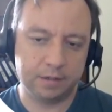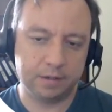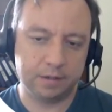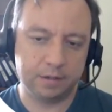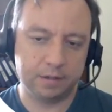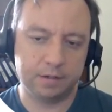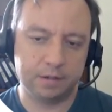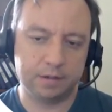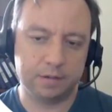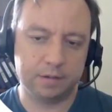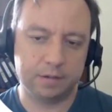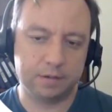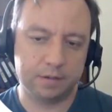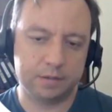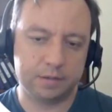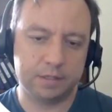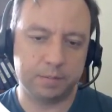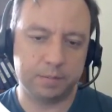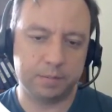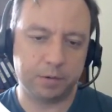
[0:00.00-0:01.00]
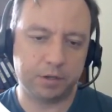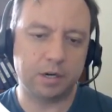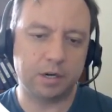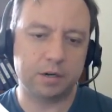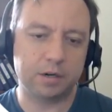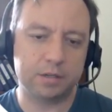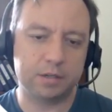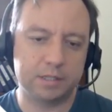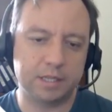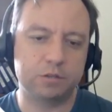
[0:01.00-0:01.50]

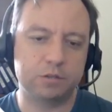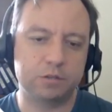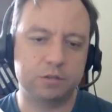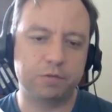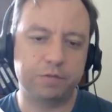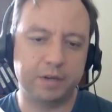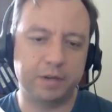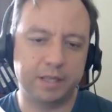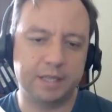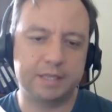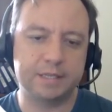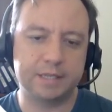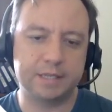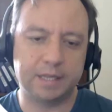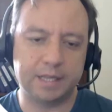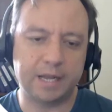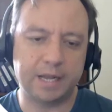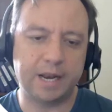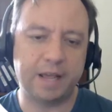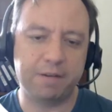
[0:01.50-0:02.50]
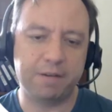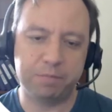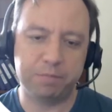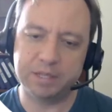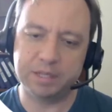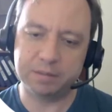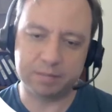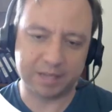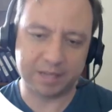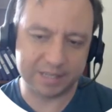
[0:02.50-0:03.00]
semiconductors, lead sulfide, lead cyanide have
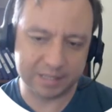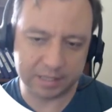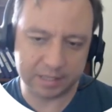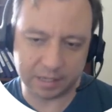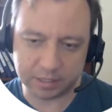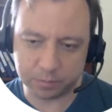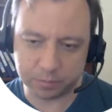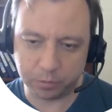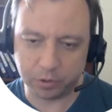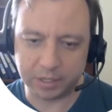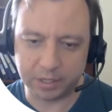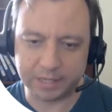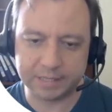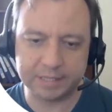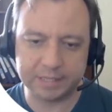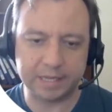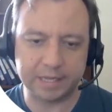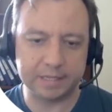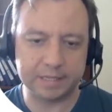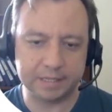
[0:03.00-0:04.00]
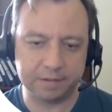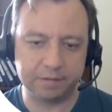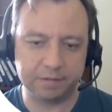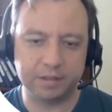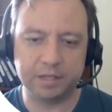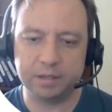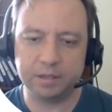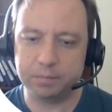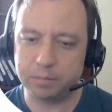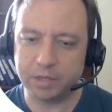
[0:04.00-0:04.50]
been explored
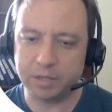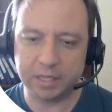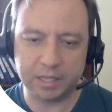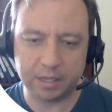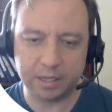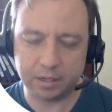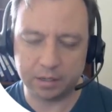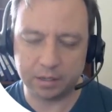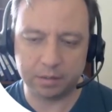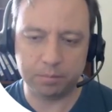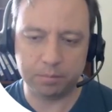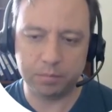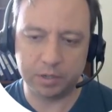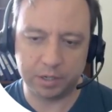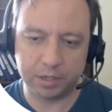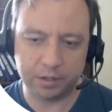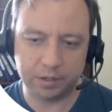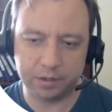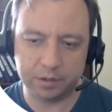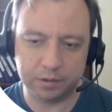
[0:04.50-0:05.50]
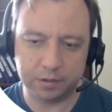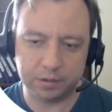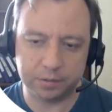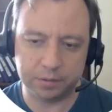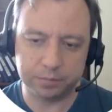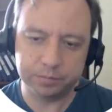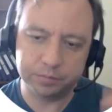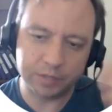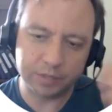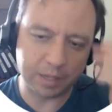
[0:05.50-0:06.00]
extensively by a
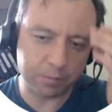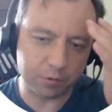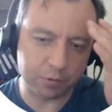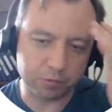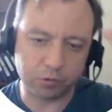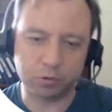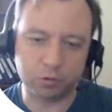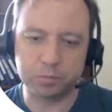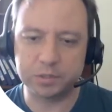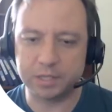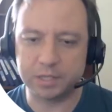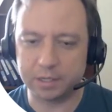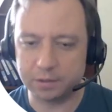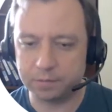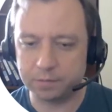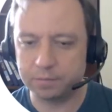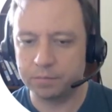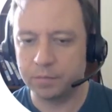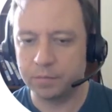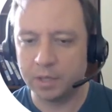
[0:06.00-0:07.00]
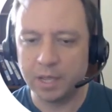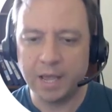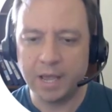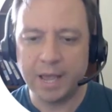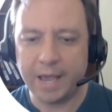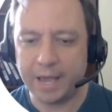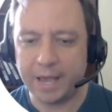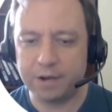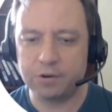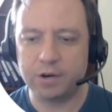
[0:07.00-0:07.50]
number of groups at
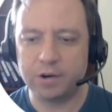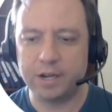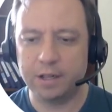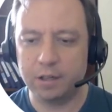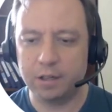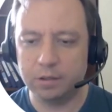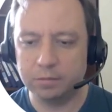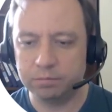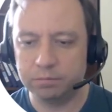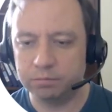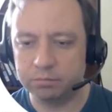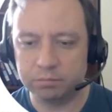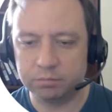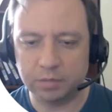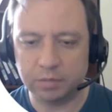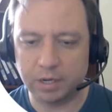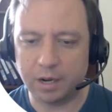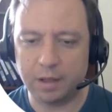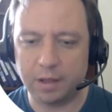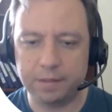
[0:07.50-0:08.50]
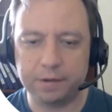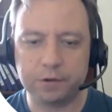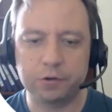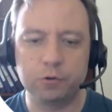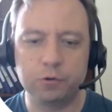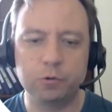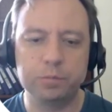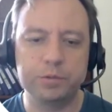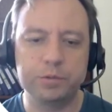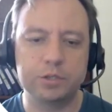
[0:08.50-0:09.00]
NREL and other
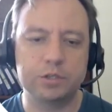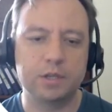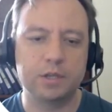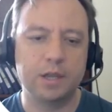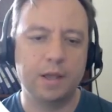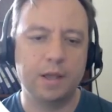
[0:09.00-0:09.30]
groups.